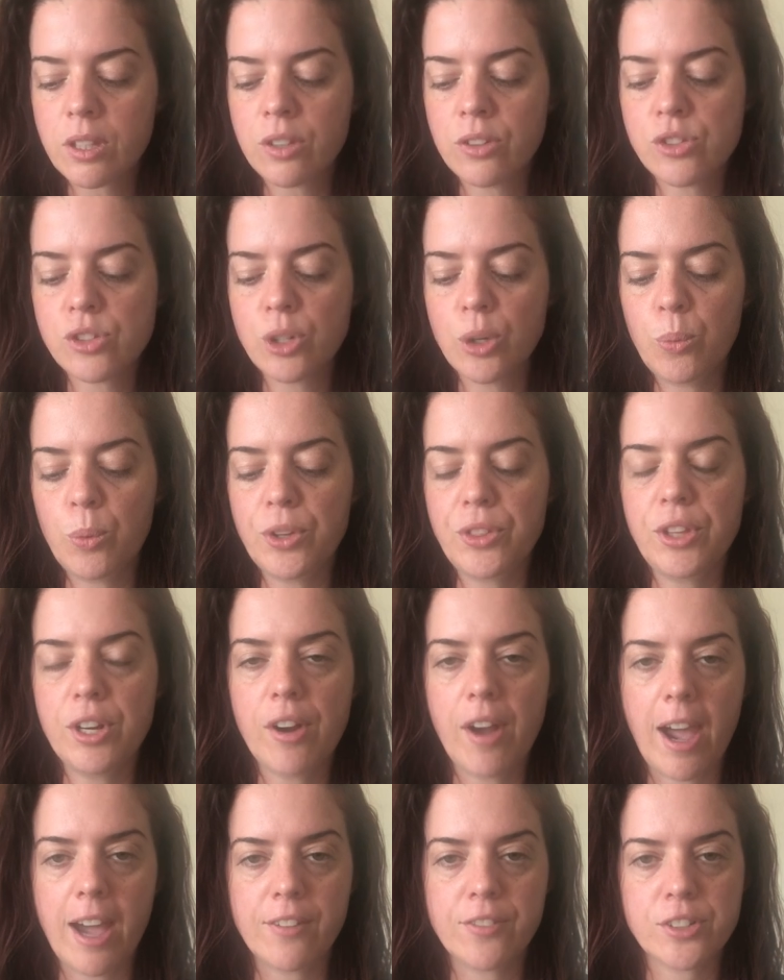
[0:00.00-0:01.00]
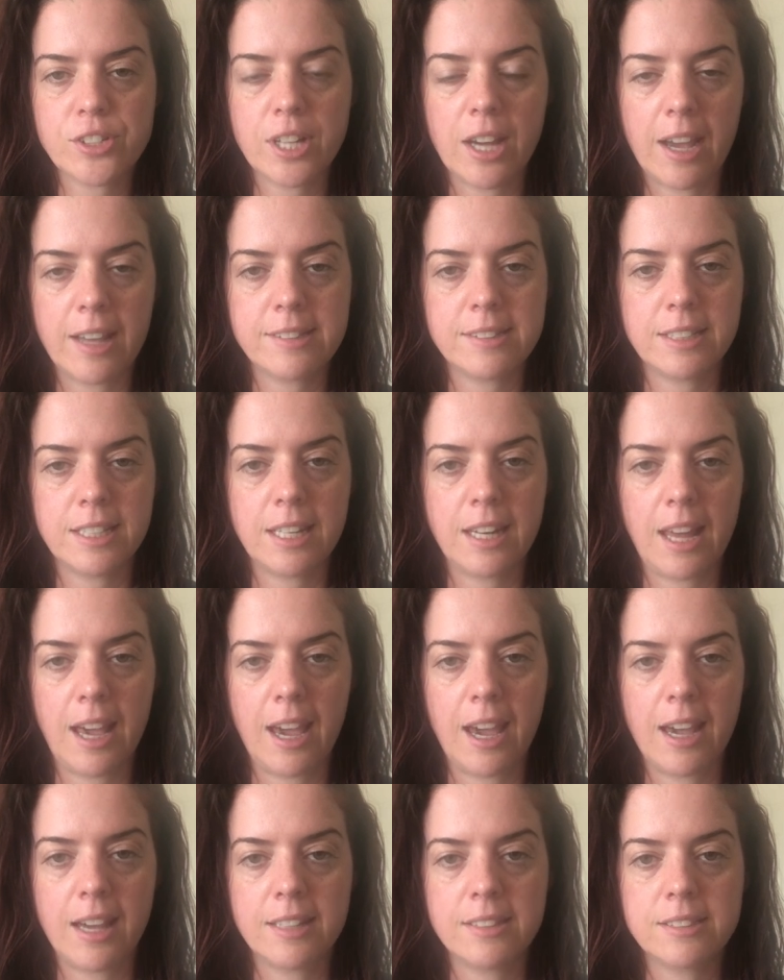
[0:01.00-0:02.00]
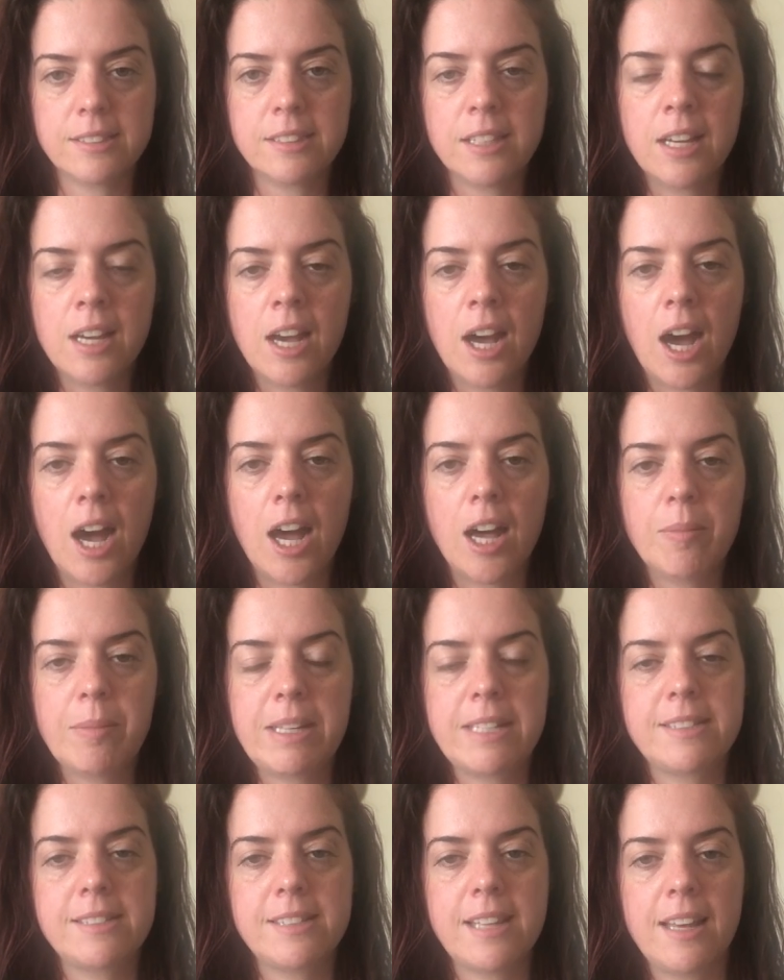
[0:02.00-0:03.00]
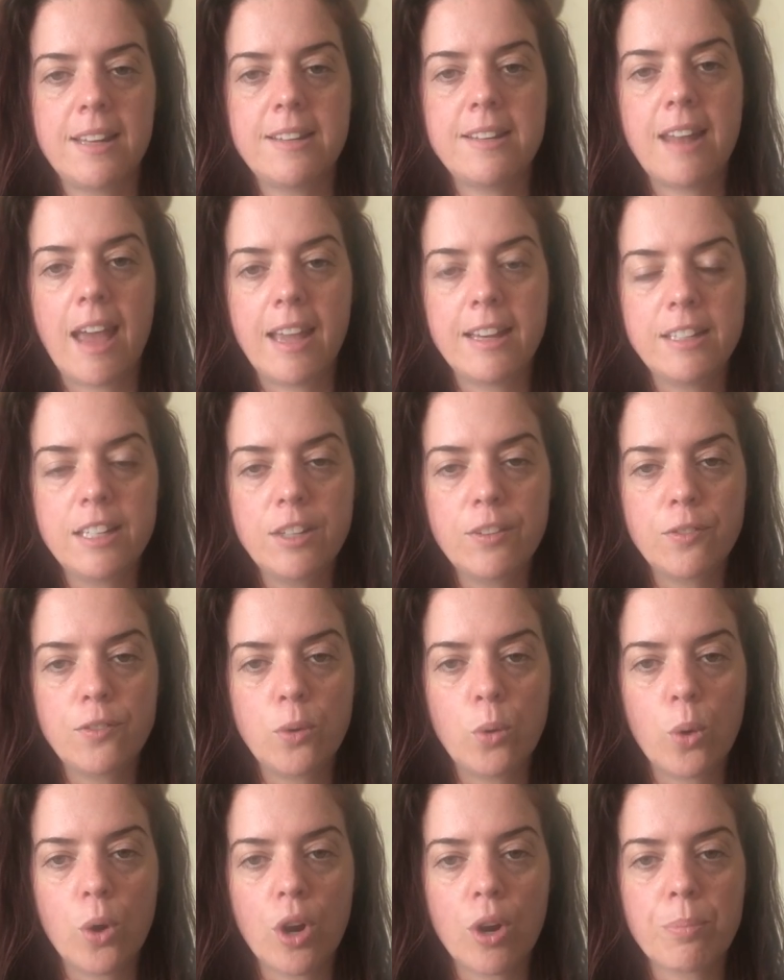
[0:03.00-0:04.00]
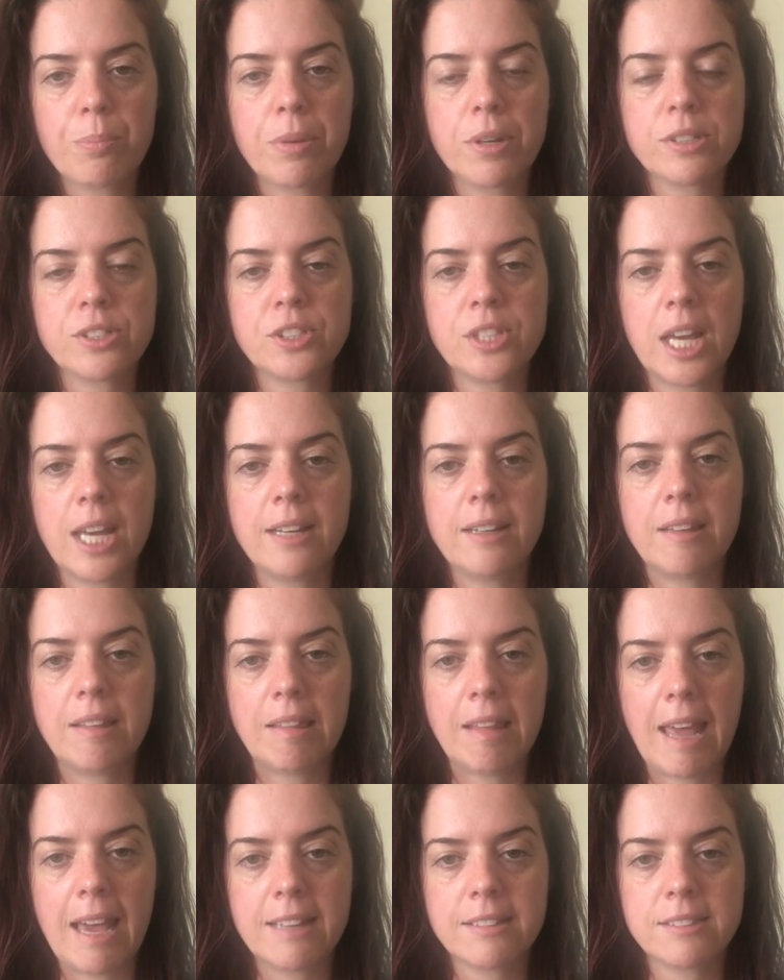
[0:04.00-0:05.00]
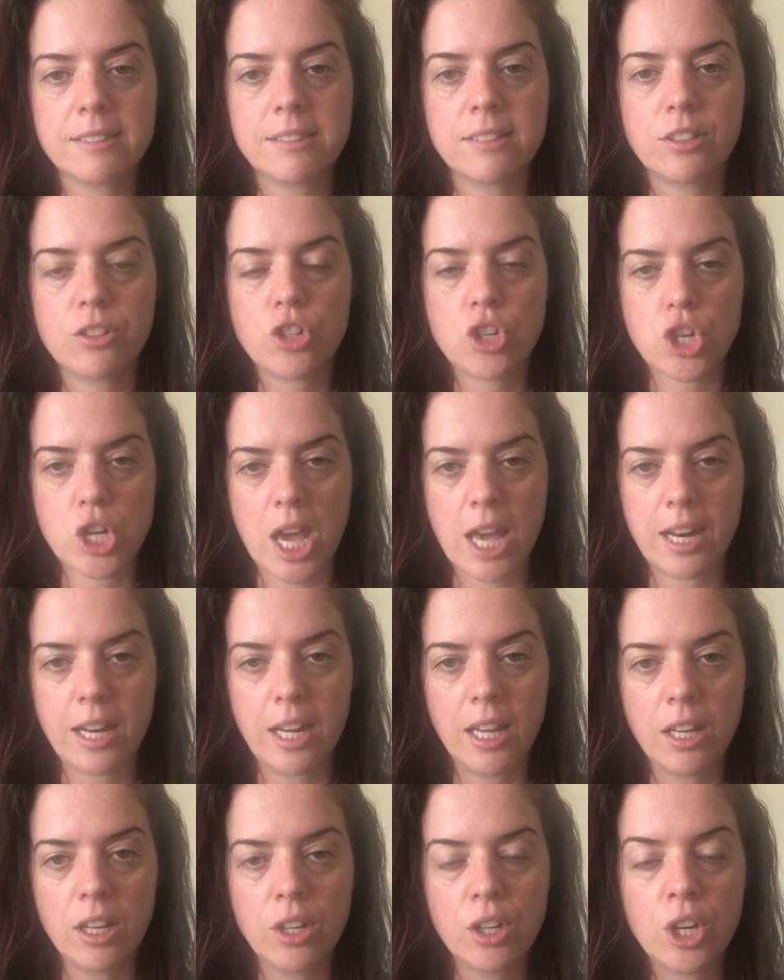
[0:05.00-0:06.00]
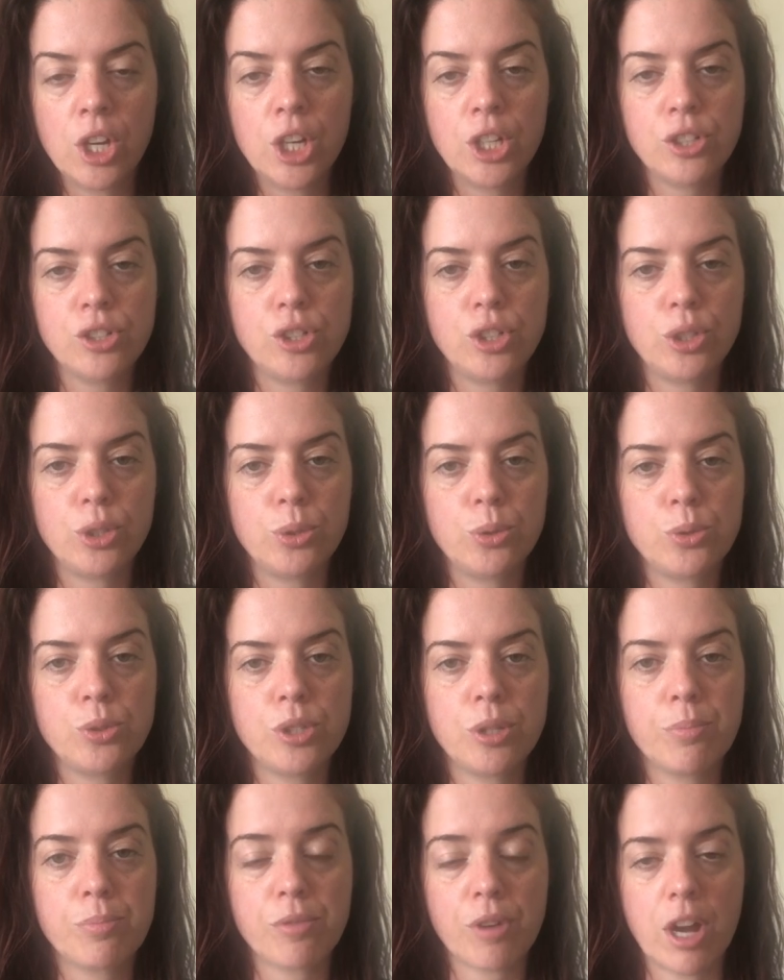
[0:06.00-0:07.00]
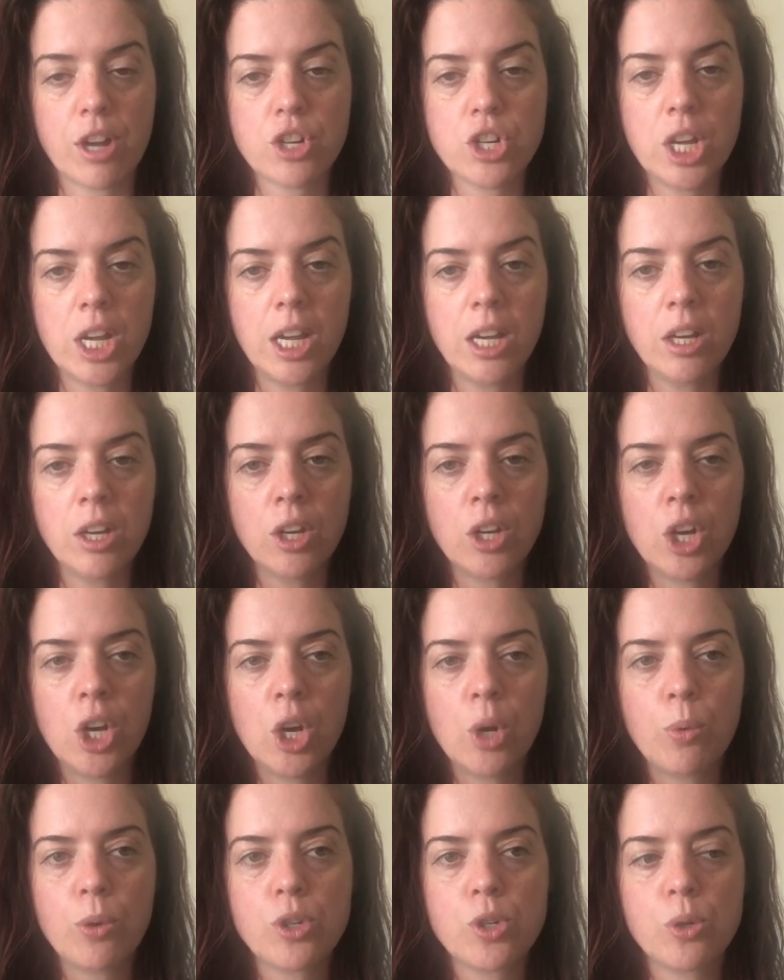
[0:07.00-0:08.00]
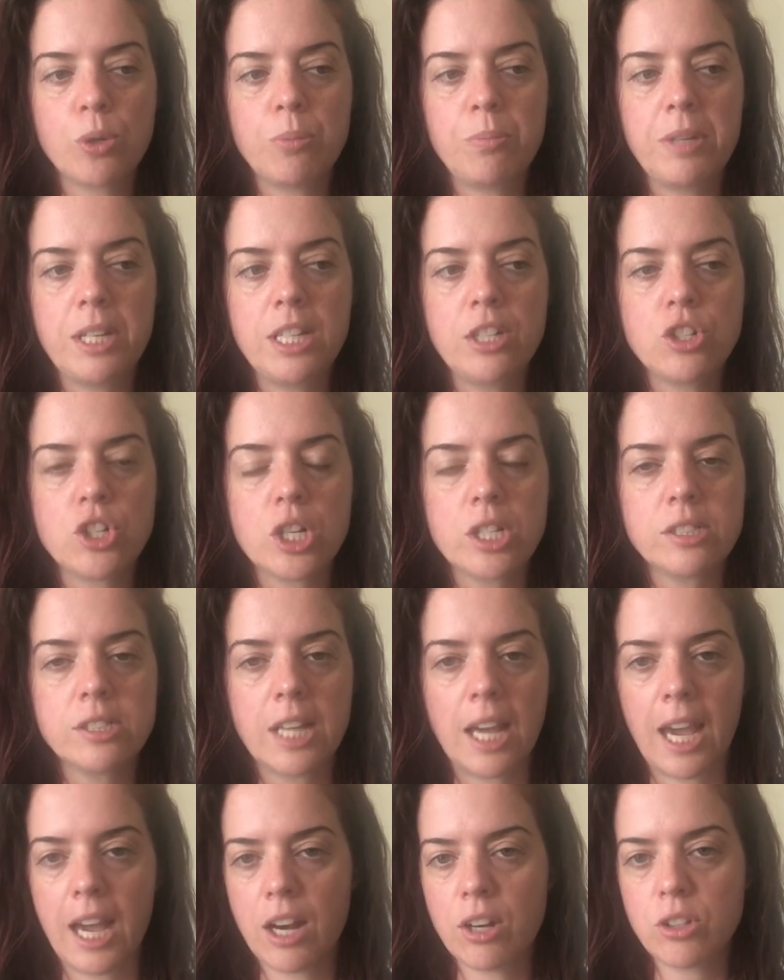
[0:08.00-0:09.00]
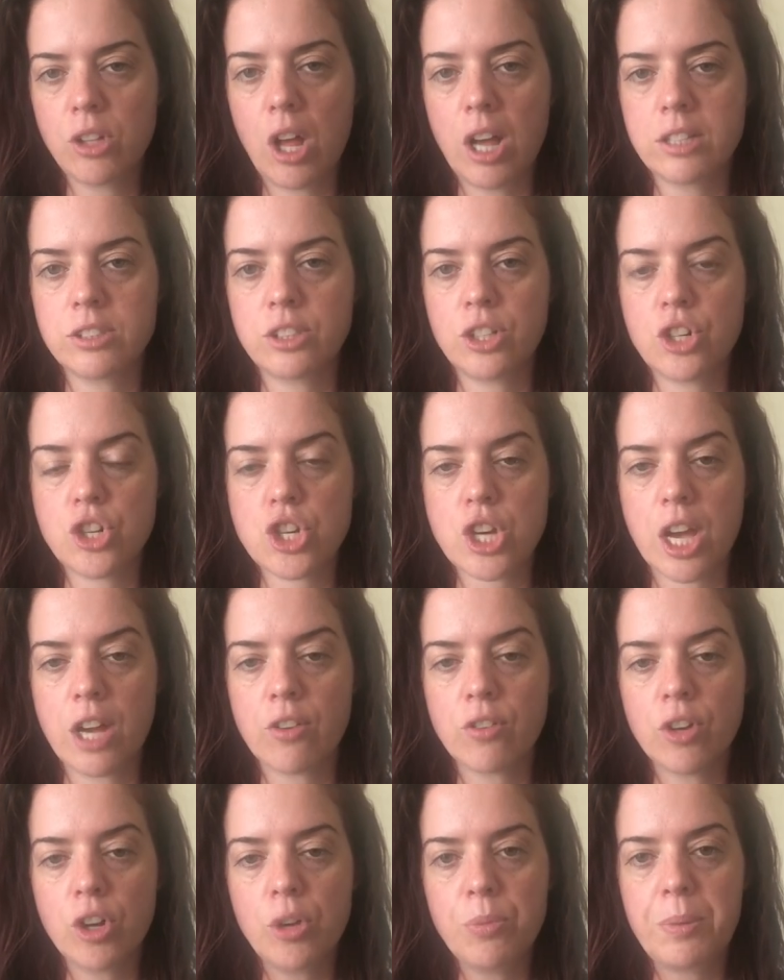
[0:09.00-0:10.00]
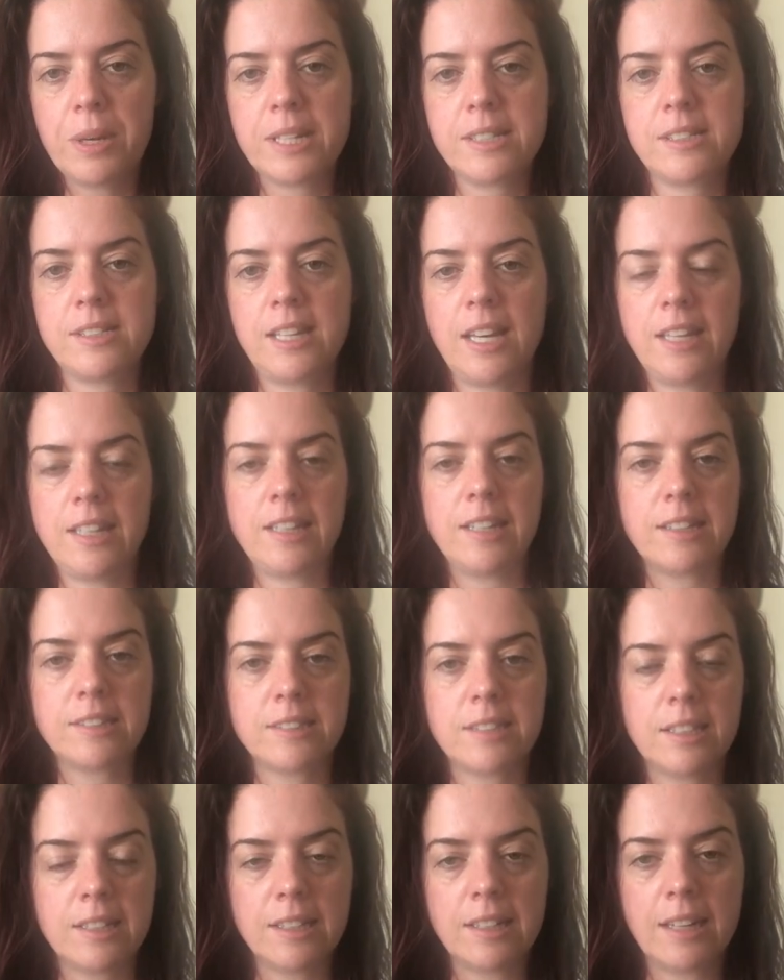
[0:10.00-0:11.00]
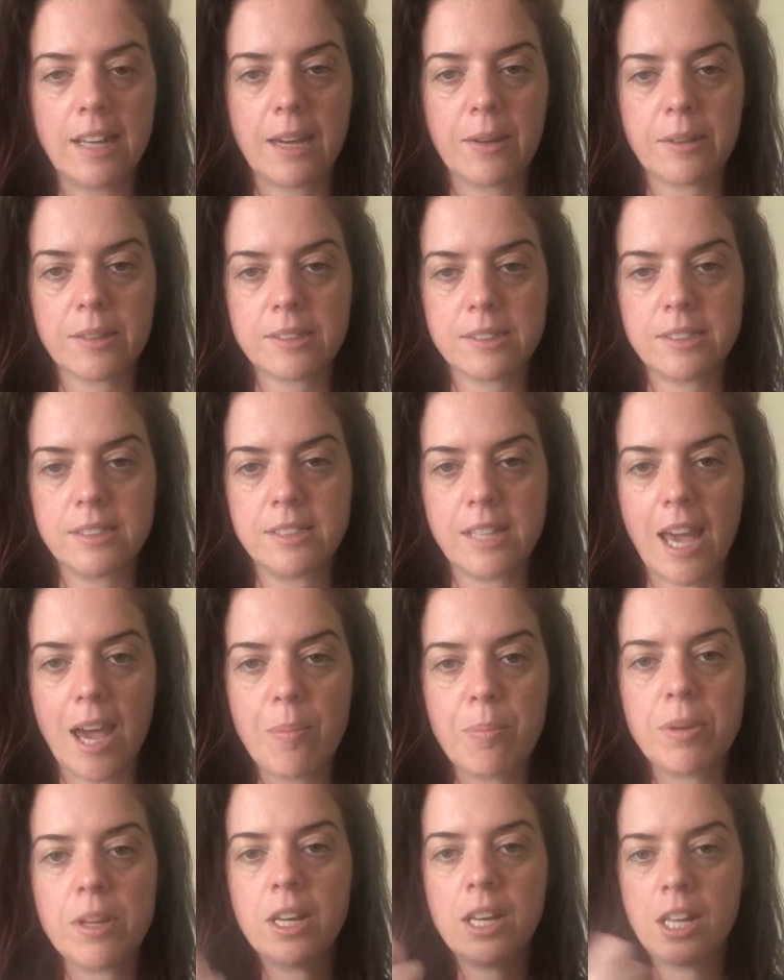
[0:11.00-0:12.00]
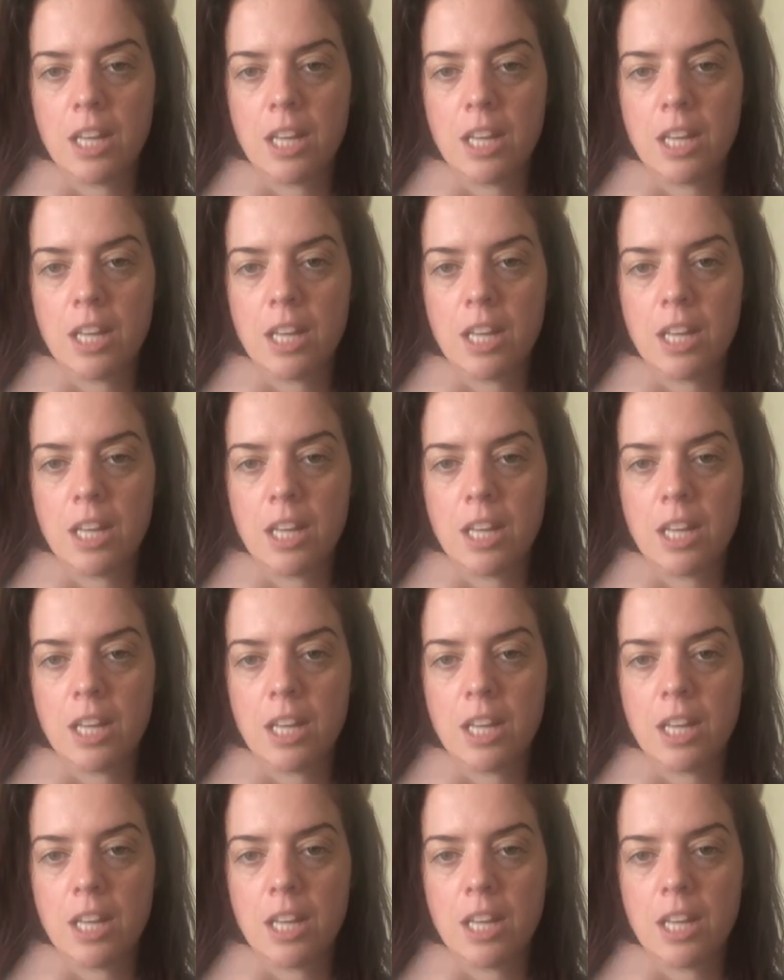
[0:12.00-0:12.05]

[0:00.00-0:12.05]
So what they're advertising it as, it said 94% less shedding due to brushing, which would be just hair loss in general, but it's taking it to the next step.